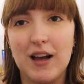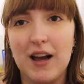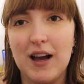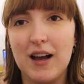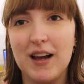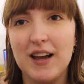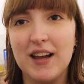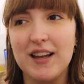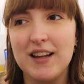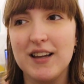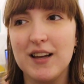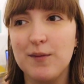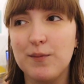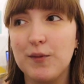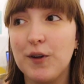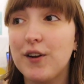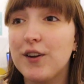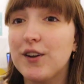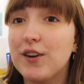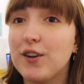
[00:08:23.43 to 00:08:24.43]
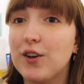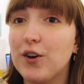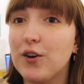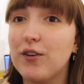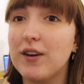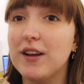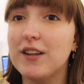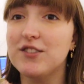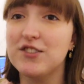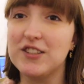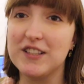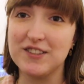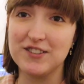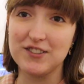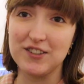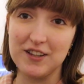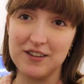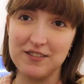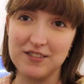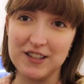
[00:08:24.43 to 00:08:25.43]
I am now gonna go get
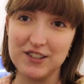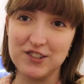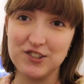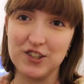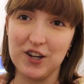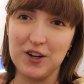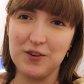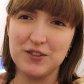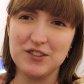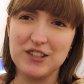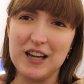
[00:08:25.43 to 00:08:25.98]
changed out of this shirt,